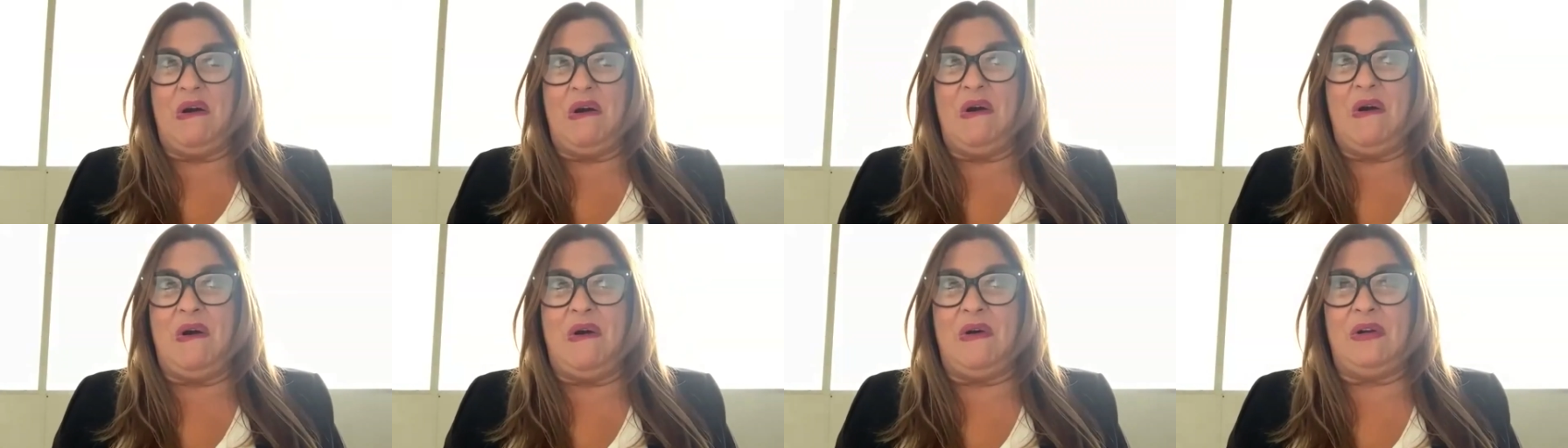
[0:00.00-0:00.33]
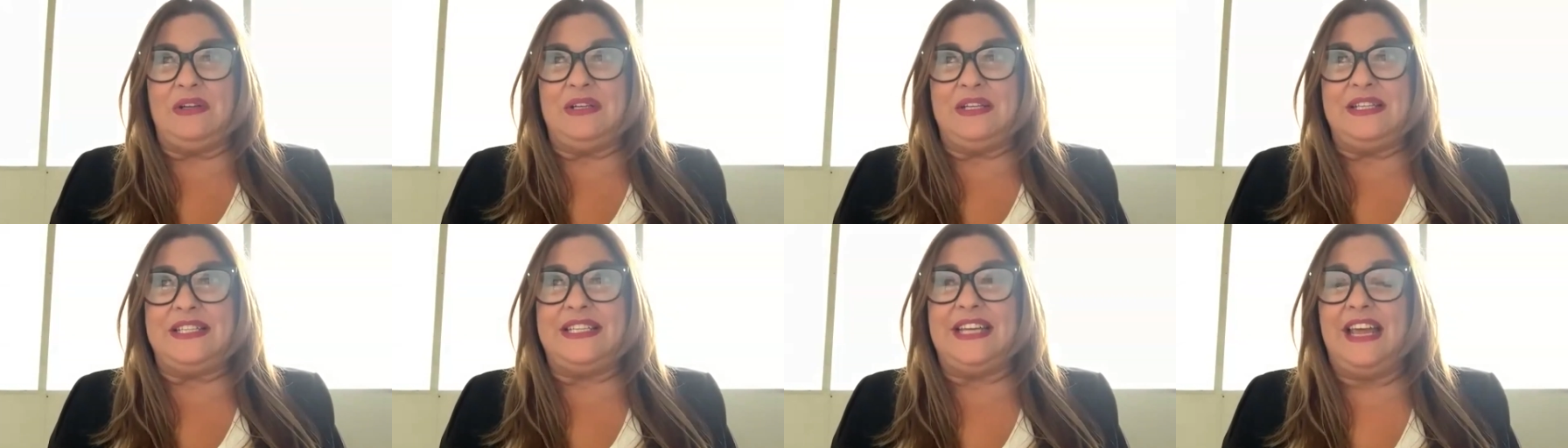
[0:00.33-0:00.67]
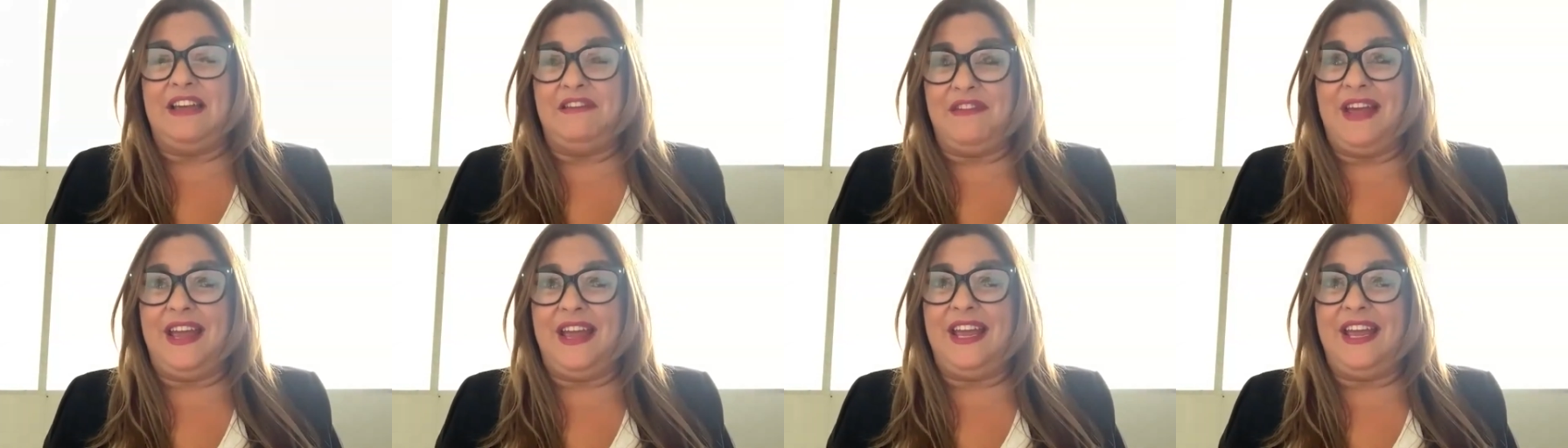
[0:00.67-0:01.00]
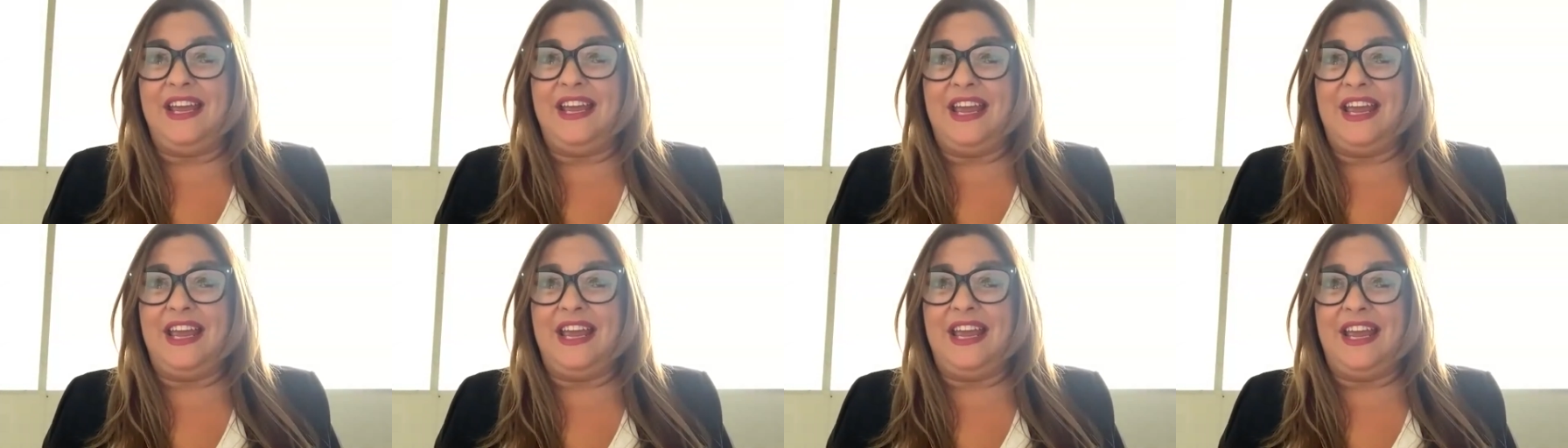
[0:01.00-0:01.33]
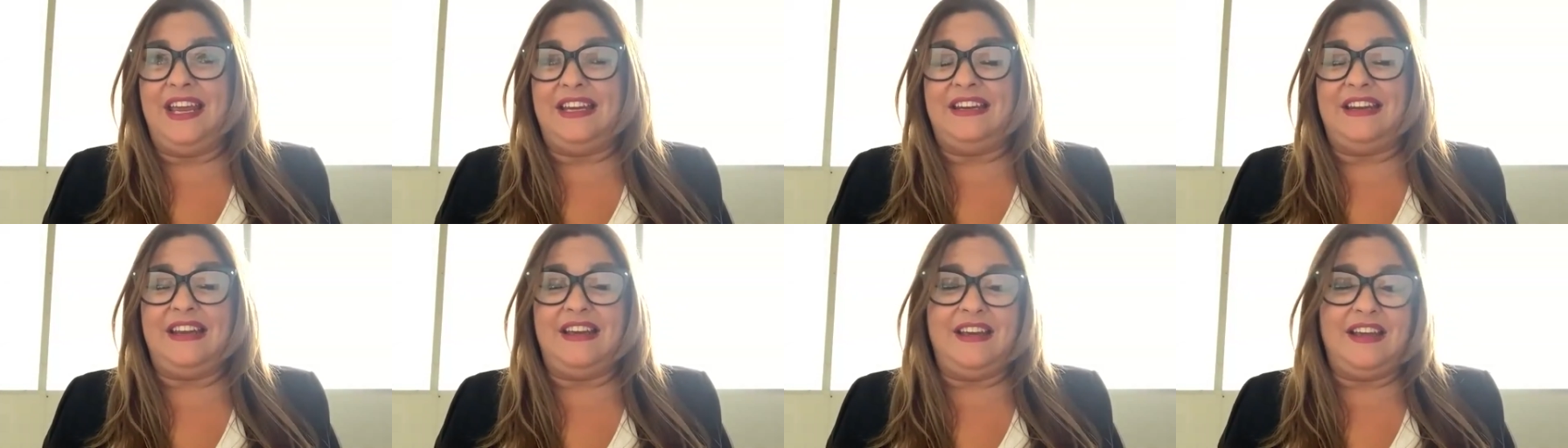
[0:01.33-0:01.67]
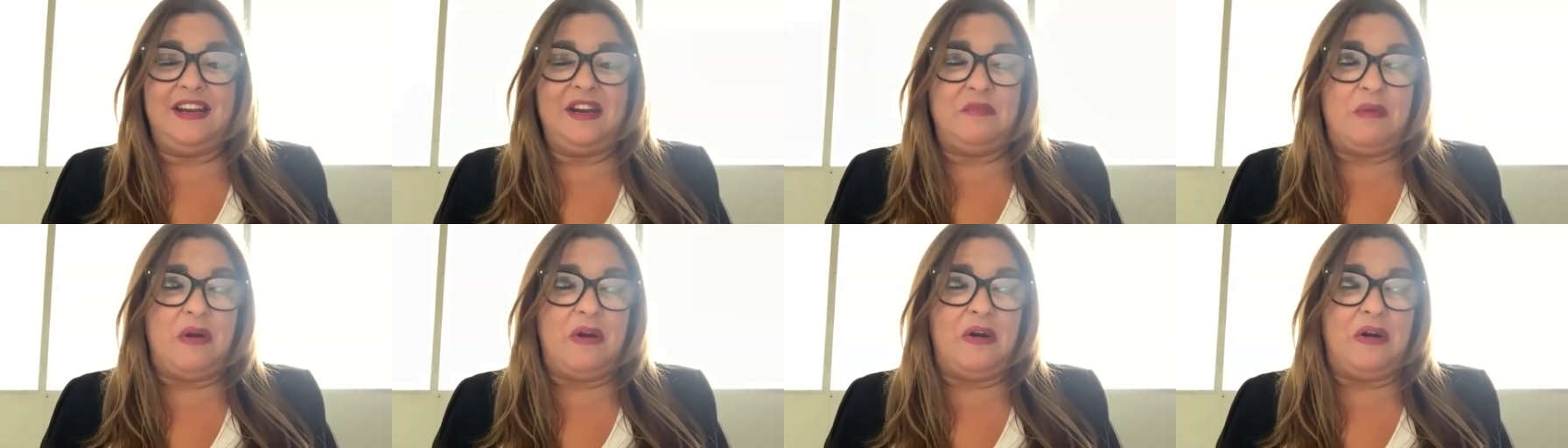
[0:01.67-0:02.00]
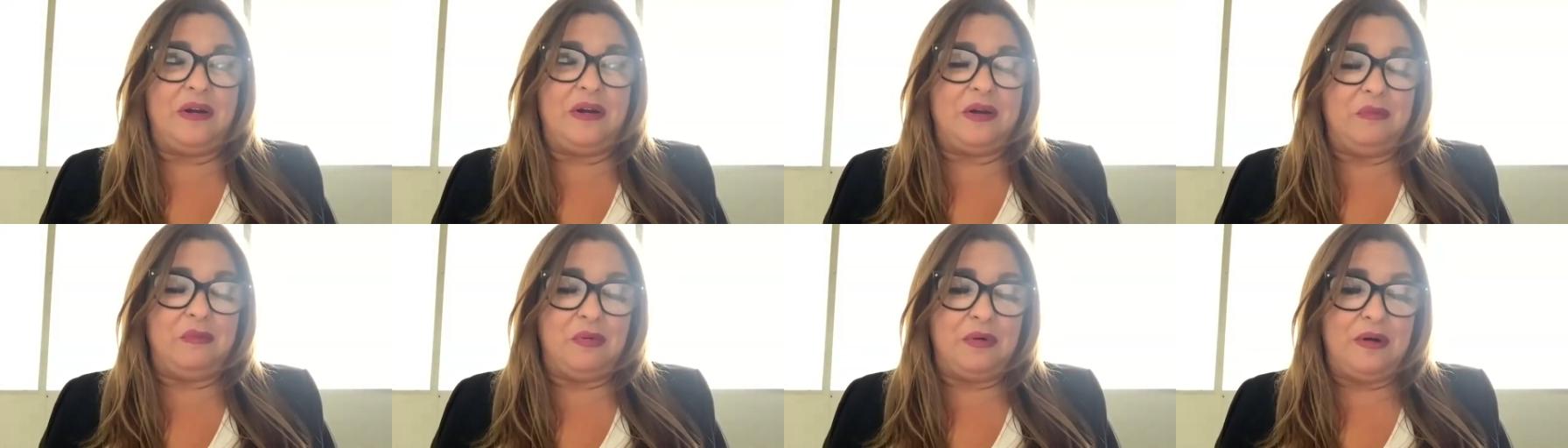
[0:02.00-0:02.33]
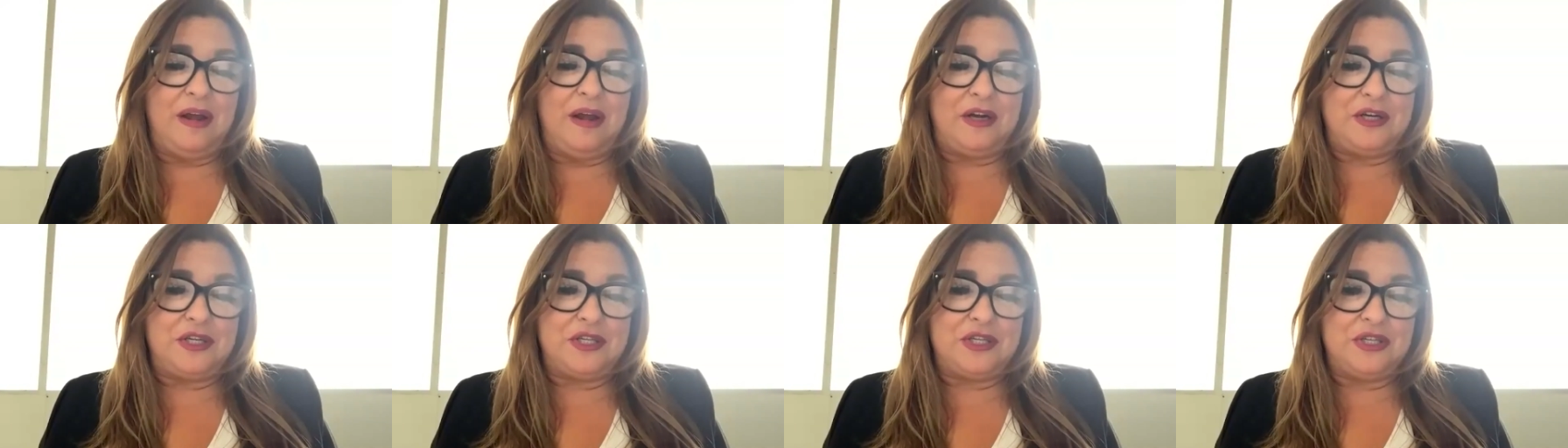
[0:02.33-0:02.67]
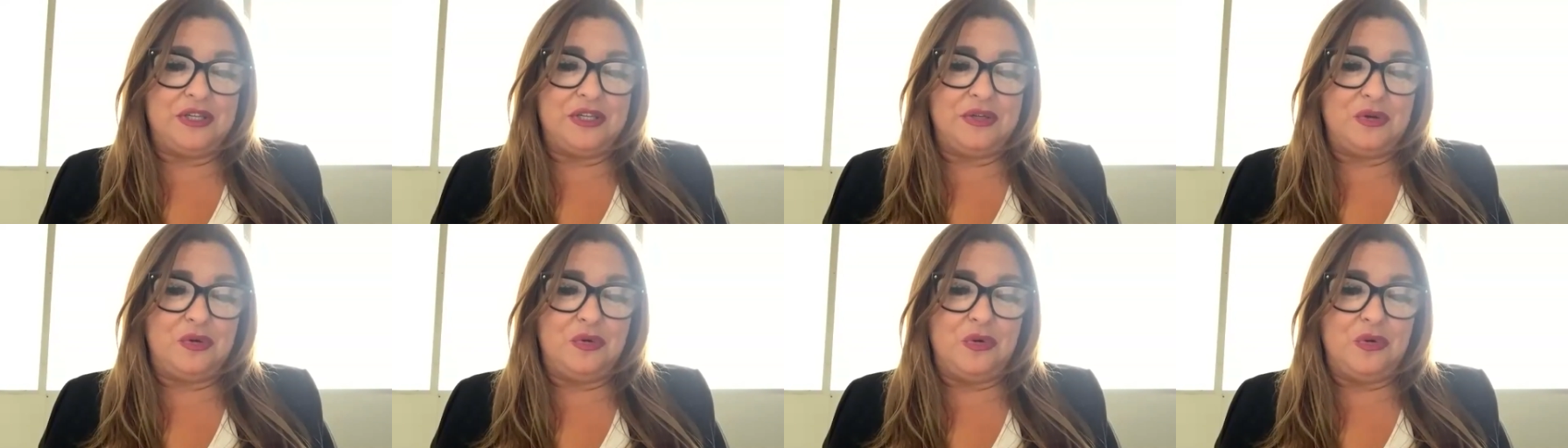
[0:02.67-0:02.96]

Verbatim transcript: on TV in an American production